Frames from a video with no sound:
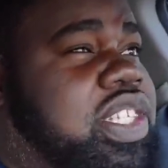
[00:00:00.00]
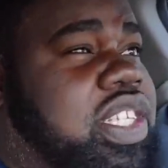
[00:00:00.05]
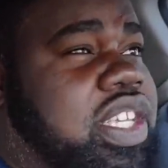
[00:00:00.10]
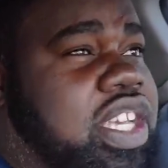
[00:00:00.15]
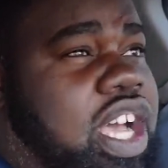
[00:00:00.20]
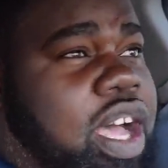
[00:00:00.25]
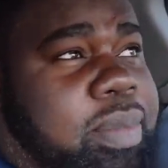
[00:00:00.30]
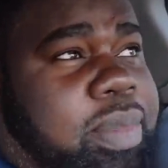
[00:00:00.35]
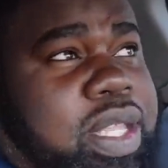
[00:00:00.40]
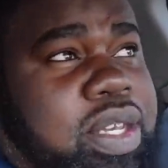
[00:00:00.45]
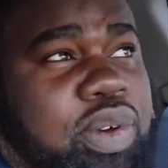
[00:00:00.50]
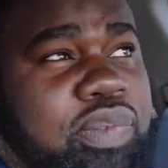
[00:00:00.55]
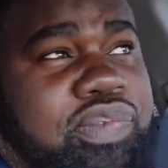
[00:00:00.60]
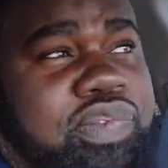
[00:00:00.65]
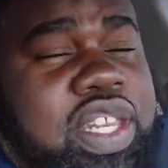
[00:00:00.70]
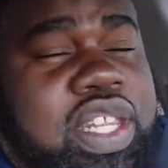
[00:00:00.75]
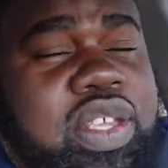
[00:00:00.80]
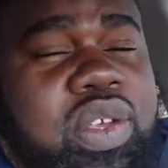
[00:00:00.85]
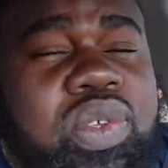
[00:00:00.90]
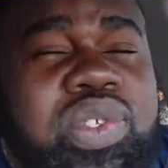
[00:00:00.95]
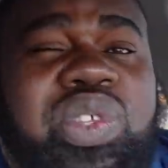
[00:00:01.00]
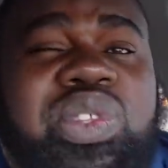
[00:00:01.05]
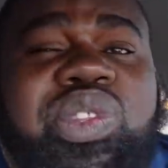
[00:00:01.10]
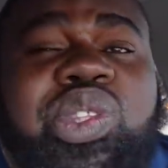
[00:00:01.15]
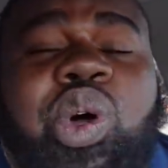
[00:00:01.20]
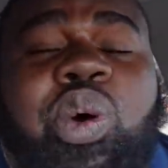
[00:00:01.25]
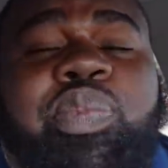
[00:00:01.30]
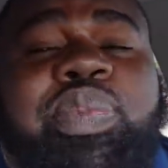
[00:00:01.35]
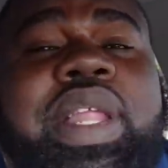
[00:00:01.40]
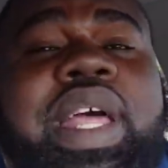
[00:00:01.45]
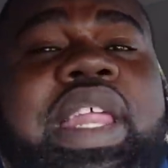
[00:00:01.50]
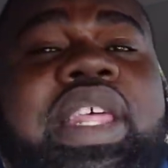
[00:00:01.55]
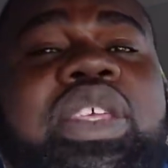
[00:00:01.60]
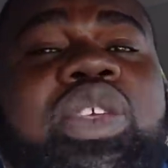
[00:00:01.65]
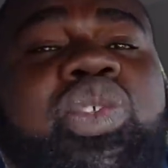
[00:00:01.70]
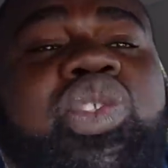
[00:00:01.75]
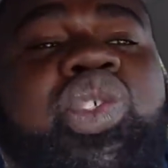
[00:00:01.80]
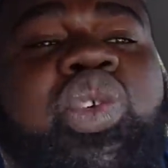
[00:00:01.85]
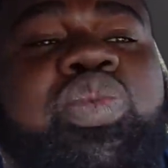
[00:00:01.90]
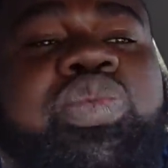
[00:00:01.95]
and commenting on videos on Don't Plan a
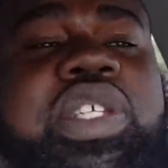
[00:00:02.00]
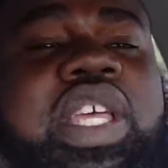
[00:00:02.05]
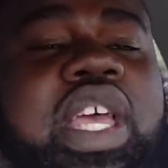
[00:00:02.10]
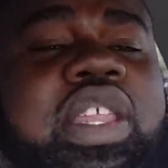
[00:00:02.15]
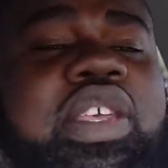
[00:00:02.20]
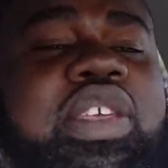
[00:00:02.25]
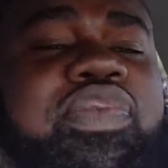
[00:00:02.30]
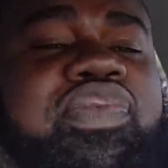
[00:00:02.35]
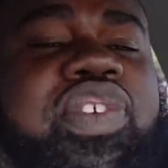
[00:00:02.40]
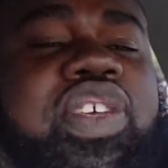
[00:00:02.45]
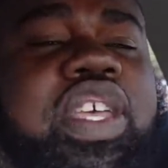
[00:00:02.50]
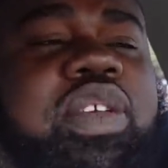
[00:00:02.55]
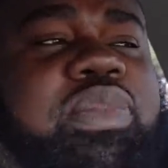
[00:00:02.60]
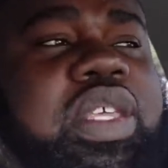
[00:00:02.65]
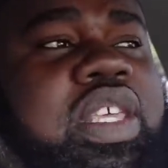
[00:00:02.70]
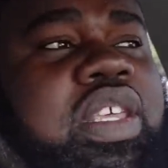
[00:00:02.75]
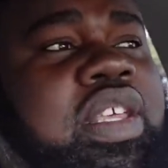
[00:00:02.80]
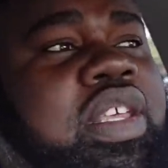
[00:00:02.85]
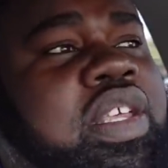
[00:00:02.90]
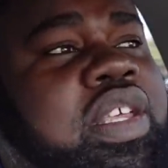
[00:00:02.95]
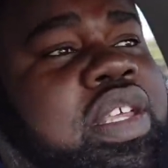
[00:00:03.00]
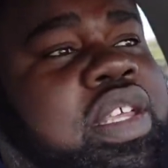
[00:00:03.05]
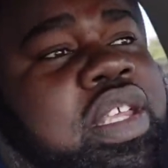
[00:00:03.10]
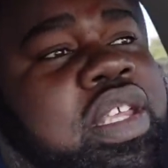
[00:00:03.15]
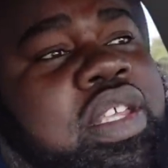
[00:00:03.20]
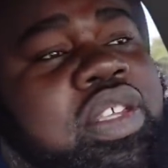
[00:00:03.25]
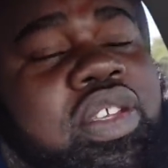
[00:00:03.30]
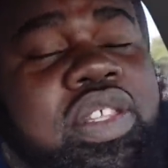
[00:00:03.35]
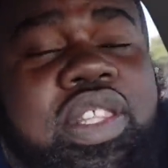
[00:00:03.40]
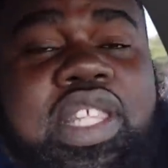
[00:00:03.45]
YouTube channel. You feel me? You